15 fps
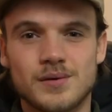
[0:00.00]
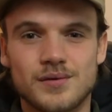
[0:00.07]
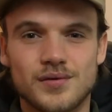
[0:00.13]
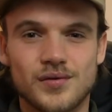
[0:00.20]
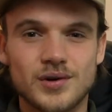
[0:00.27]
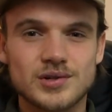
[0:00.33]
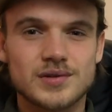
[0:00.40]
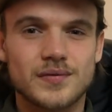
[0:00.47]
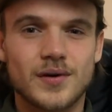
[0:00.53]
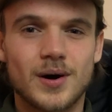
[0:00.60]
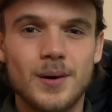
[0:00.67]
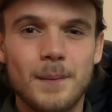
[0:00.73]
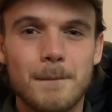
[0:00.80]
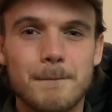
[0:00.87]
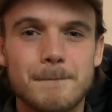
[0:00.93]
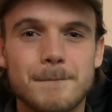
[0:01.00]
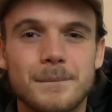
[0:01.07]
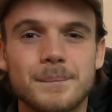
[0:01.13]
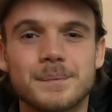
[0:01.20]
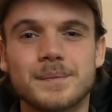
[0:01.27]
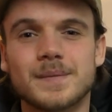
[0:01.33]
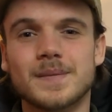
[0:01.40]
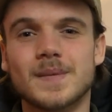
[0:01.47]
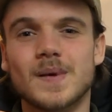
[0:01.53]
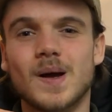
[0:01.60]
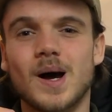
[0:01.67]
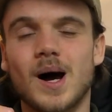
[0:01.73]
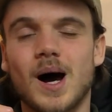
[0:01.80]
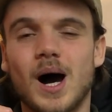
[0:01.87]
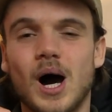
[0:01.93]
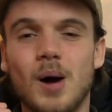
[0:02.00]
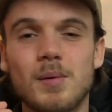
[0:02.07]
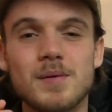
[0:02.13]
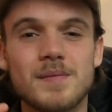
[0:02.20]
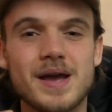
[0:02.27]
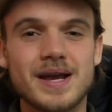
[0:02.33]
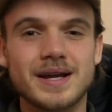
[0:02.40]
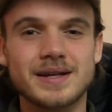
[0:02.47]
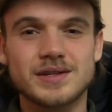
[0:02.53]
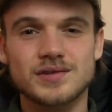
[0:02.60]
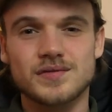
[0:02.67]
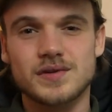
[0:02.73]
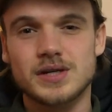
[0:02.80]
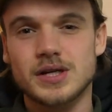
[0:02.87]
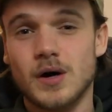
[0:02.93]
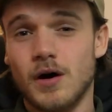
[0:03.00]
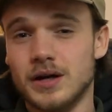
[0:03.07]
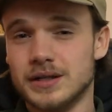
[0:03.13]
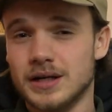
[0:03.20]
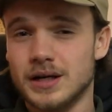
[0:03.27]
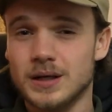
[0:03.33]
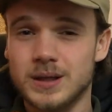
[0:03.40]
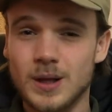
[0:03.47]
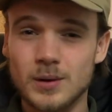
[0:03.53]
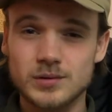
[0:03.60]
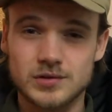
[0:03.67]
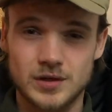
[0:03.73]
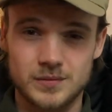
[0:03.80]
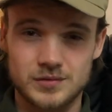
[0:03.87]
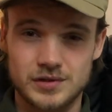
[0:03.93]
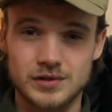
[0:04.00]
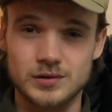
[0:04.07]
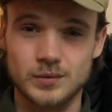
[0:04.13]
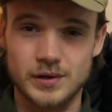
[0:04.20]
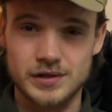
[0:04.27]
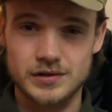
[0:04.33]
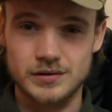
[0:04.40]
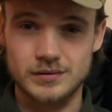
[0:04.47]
First of all, I'll be making this video on a close-up situation.